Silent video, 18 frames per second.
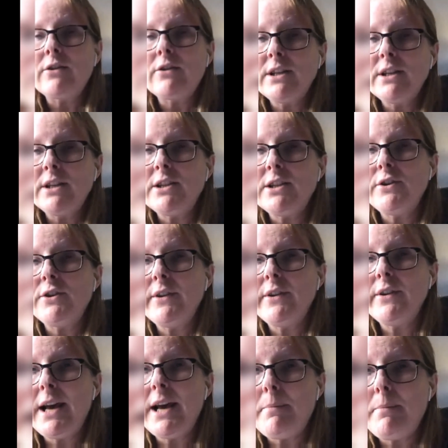increased
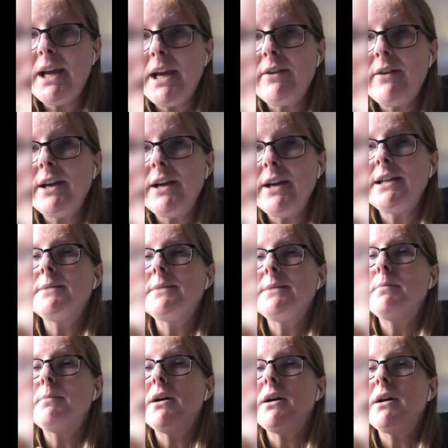during that
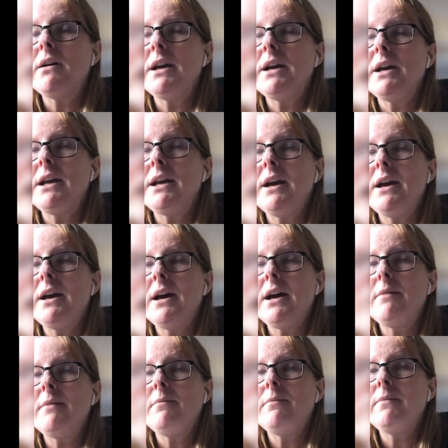period by
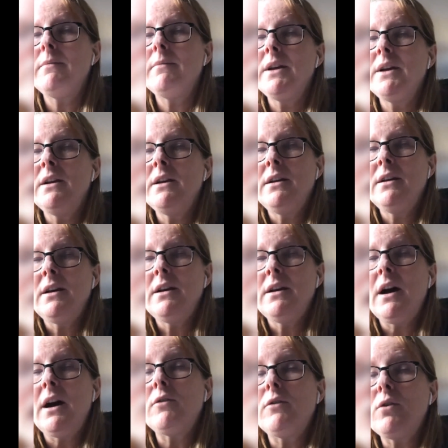
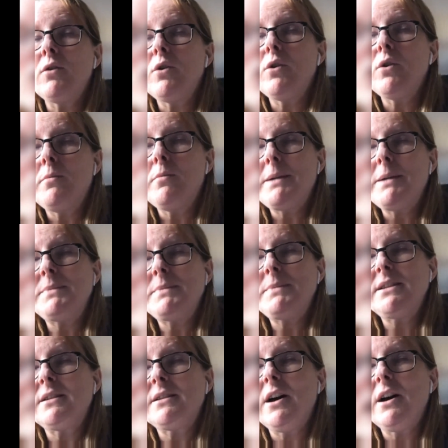our on-call
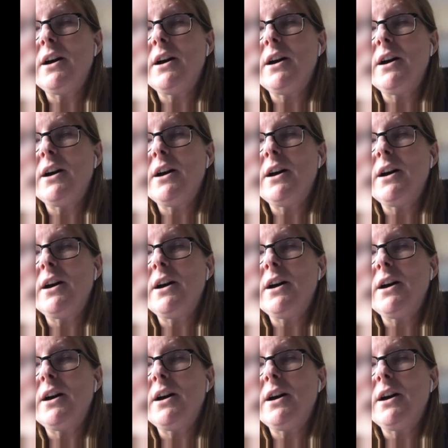members of